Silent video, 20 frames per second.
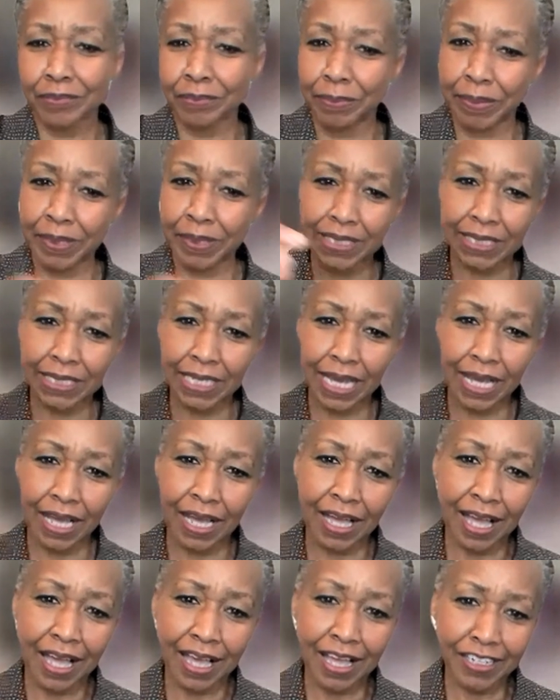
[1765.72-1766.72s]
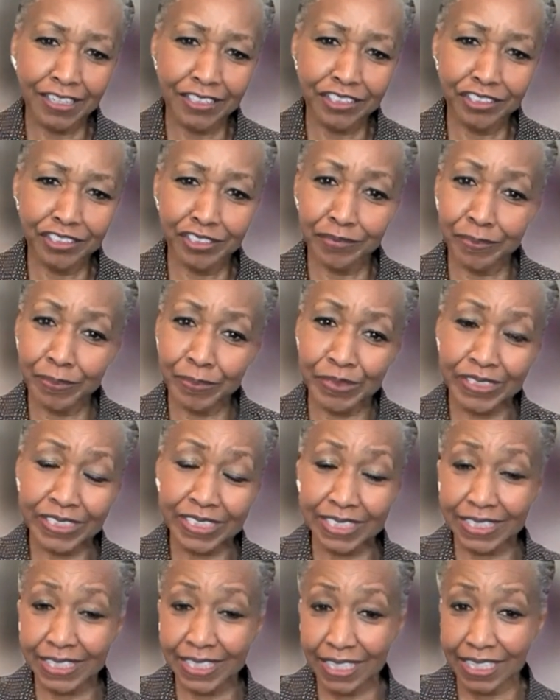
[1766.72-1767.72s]
to be
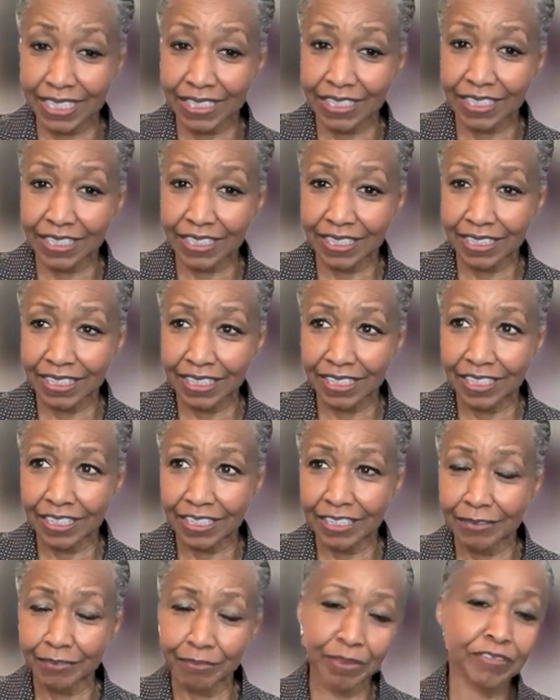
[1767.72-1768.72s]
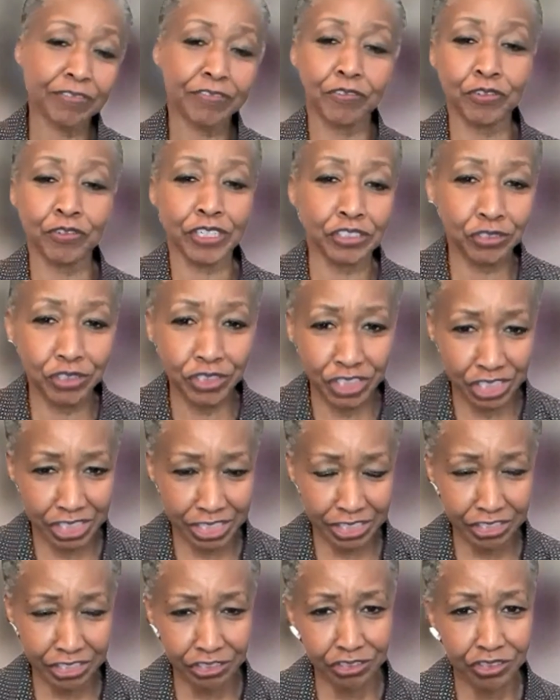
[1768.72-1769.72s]
100% before you
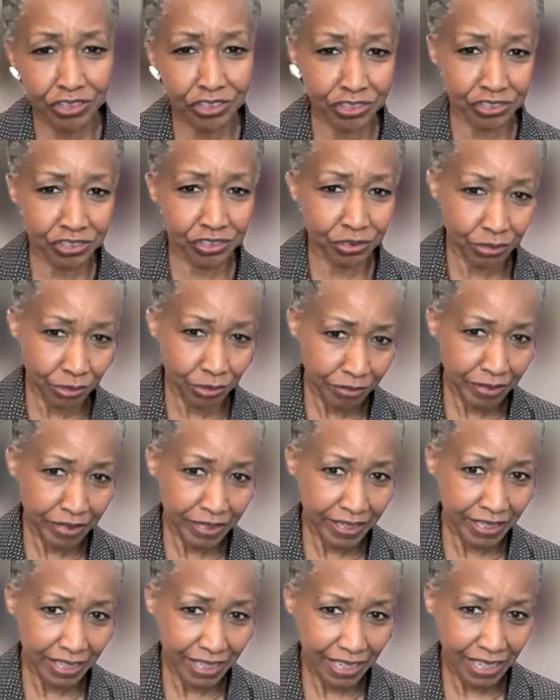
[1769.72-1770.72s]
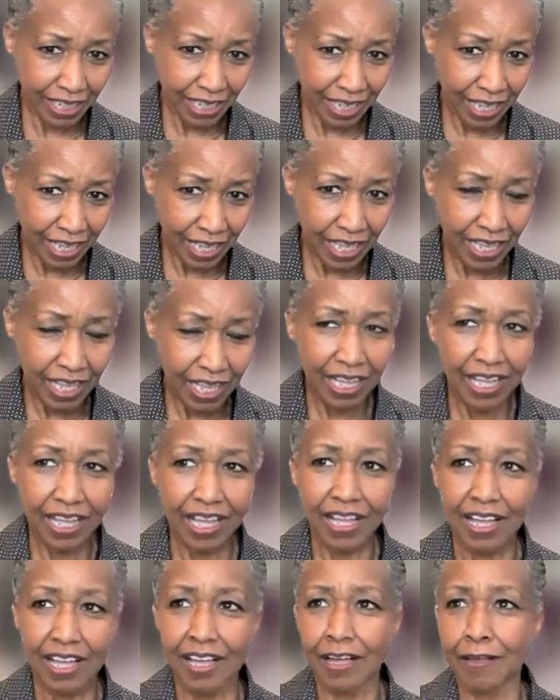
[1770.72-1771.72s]
share your story.
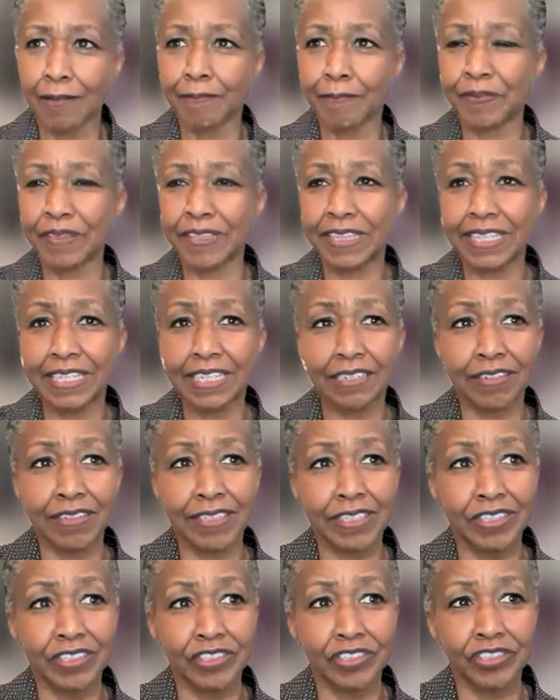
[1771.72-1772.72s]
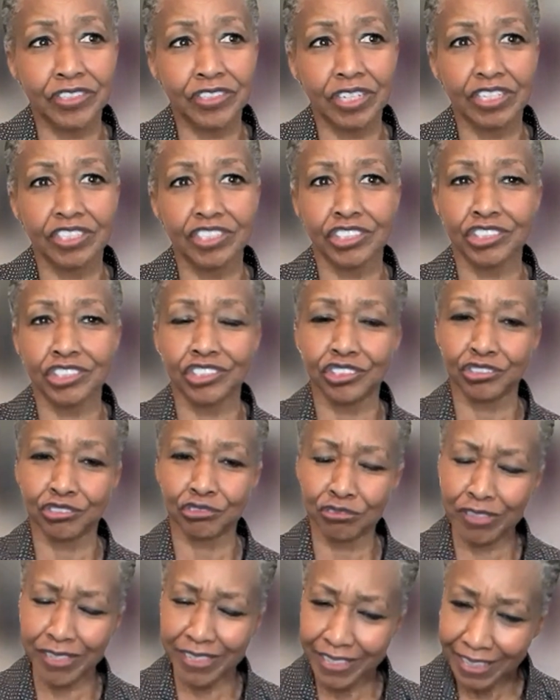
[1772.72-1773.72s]
There is
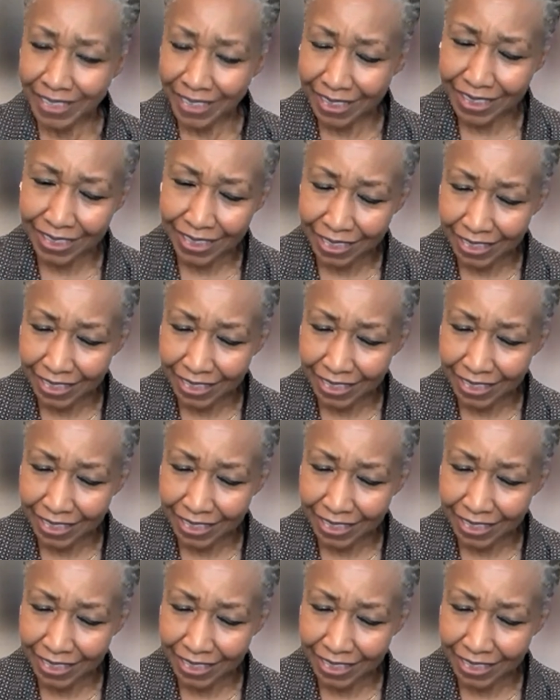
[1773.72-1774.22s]
strength